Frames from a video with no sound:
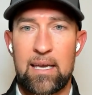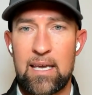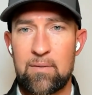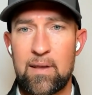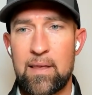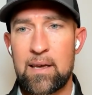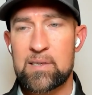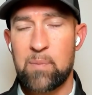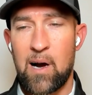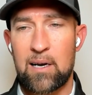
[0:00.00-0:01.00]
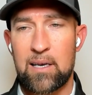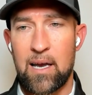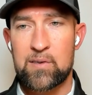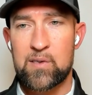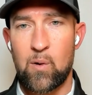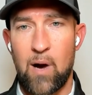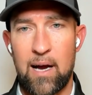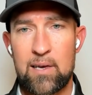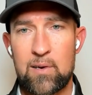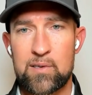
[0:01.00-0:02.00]
even this podcast, so I
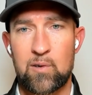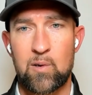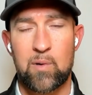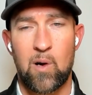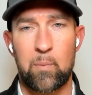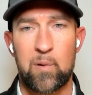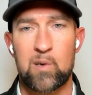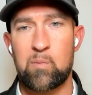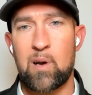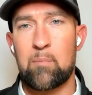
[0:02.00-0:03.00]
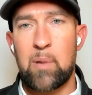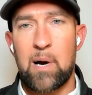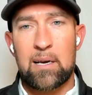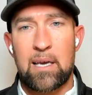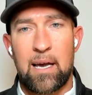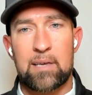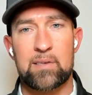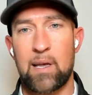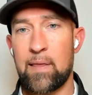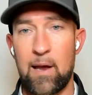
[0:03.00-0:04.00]
use a group called Push Button
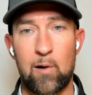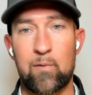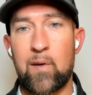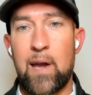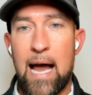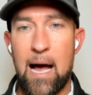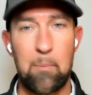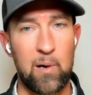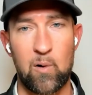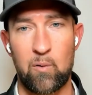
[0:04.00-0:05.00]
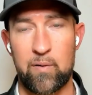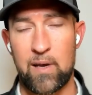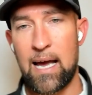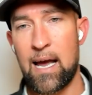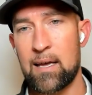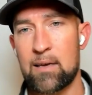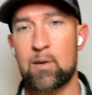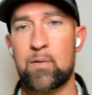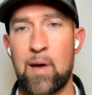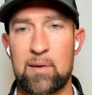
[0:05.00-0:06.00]
Podcast, and they are phenomenal. The guy
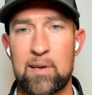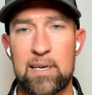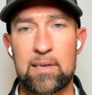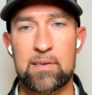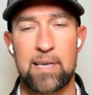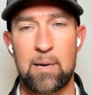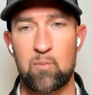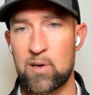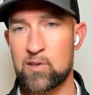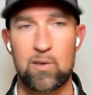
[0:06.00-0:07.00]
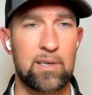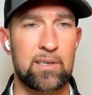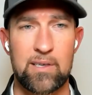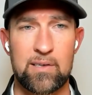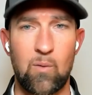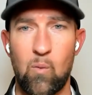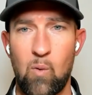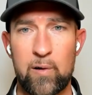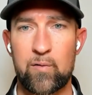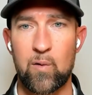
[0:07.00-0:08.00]
who founded it is named Richard. He's just a
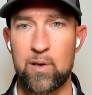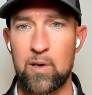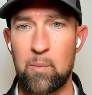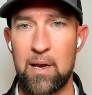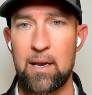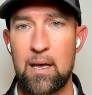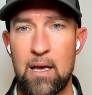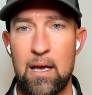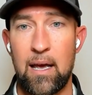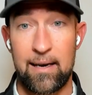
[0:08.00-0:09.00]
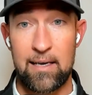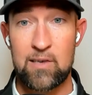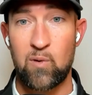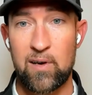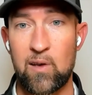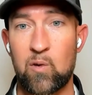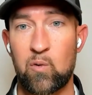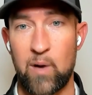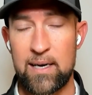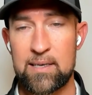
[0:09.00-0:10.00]
wonderful human, and he's one of the
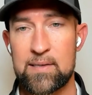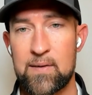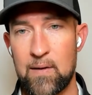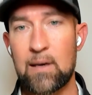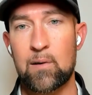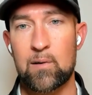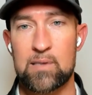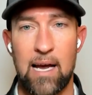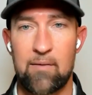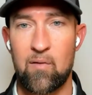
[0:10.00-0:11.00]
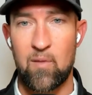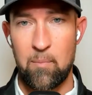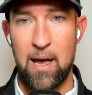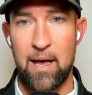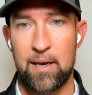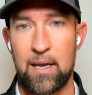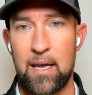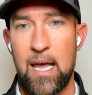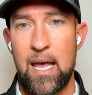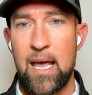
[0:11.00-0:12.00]
greatest thinkers I've ever met.
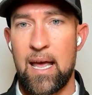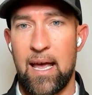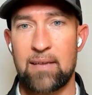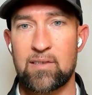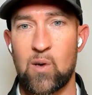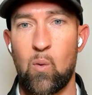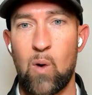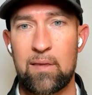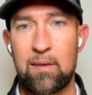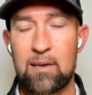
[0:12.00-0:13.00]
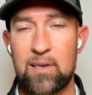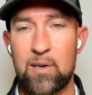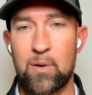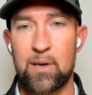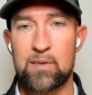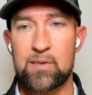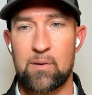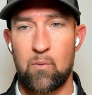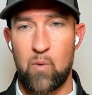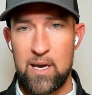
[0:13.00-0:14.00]
And so what they do is
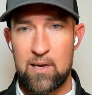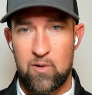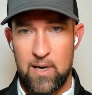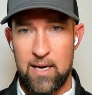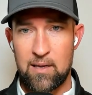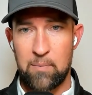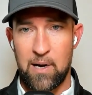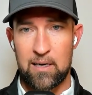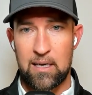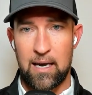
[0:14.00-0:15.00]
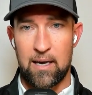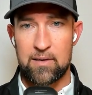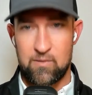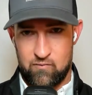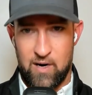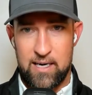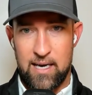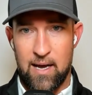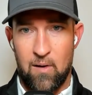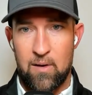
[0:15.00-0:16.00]
we create the podcast right
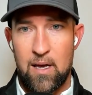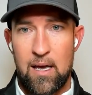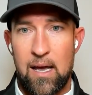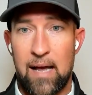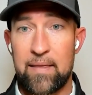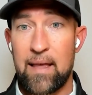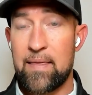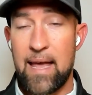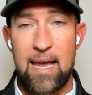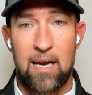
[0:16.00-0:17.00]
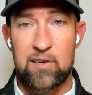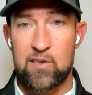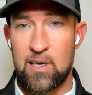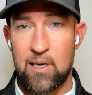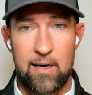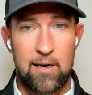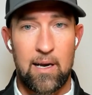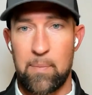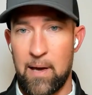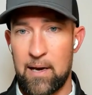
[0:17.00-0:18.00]
now, and then they actually cut it
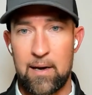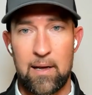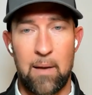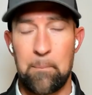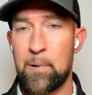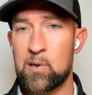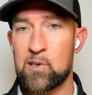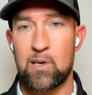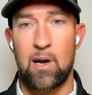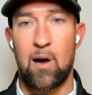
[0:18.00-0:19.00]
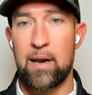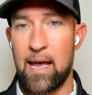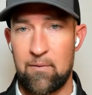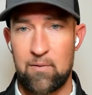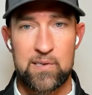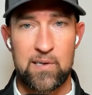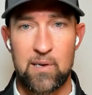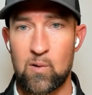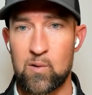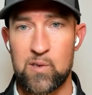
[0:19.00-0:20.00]
up, edit it, and push it on every
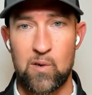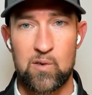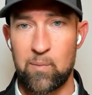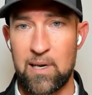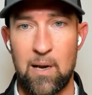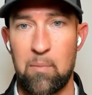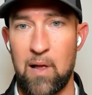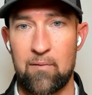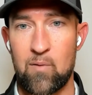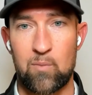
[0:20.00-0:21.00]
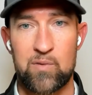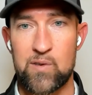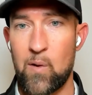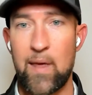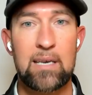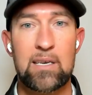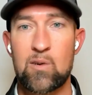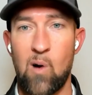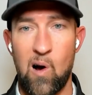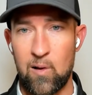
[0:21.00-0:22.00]
single social media platform. So they
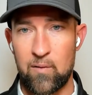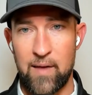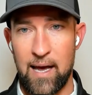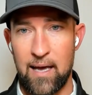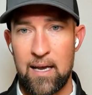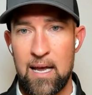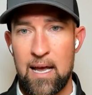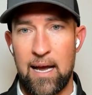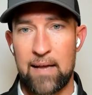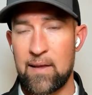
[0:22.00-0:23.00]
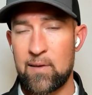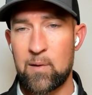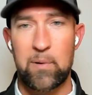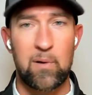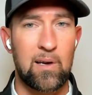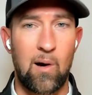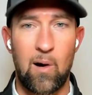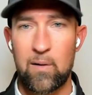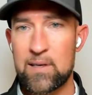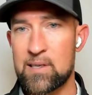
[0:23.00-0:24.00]
do all of that. And then they're building
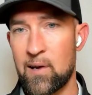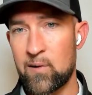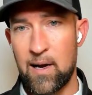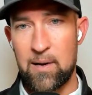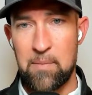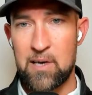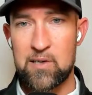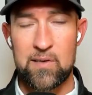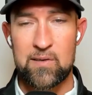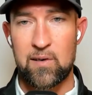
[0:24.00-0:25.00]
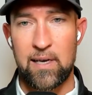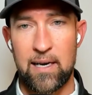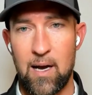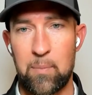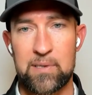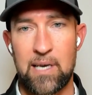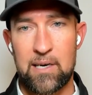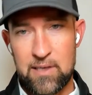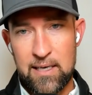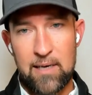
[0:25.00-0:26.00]
all these other automations that are going to help us
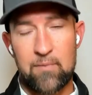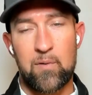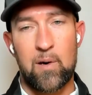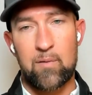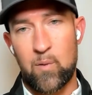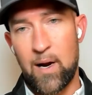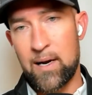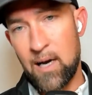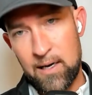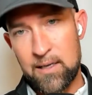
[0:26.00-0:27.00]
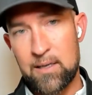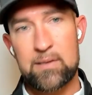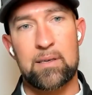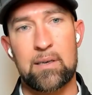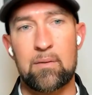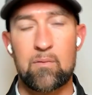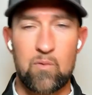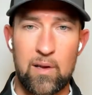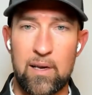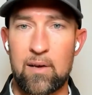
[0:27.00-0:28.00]
actually get in front of the right audience and
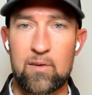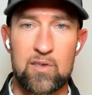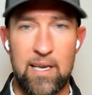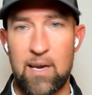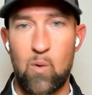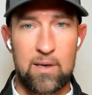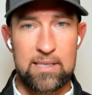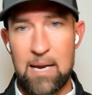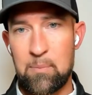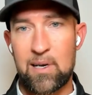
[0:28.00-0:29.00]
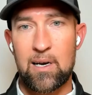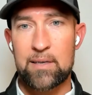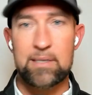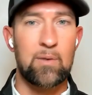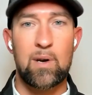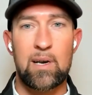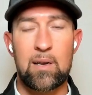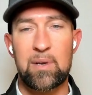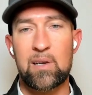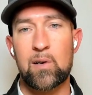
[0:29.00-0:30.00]
really understand what type of content we need
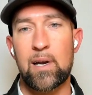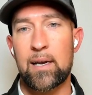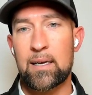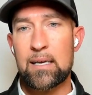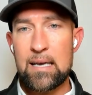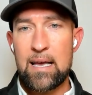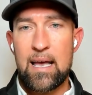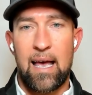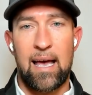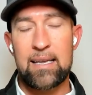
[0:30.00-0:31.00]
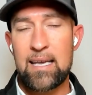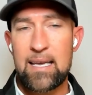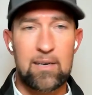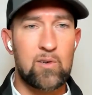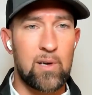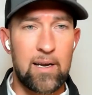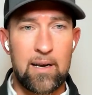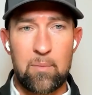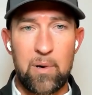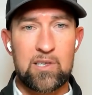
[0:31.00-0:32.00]
to be creating. And he had
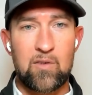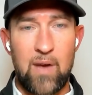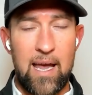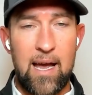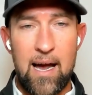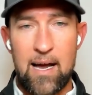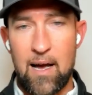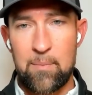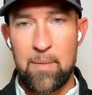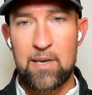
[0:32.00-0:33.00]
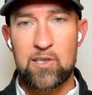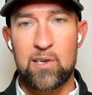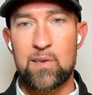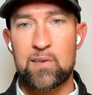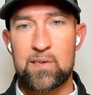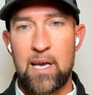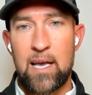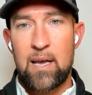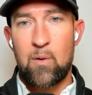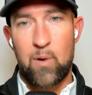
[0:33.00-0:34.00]
created a bunch of AI automations
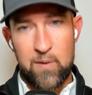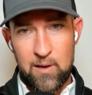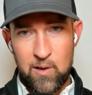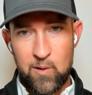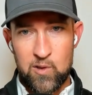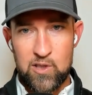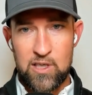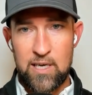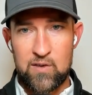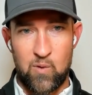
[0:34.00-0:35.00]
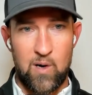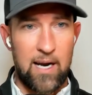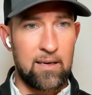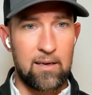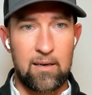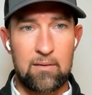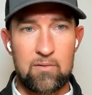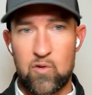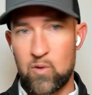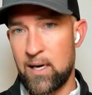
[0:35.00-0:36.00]
within Google Sheets where I could
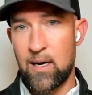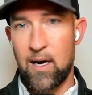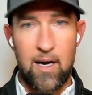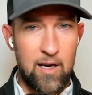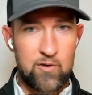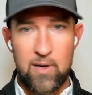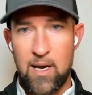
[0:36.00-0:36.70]
create 100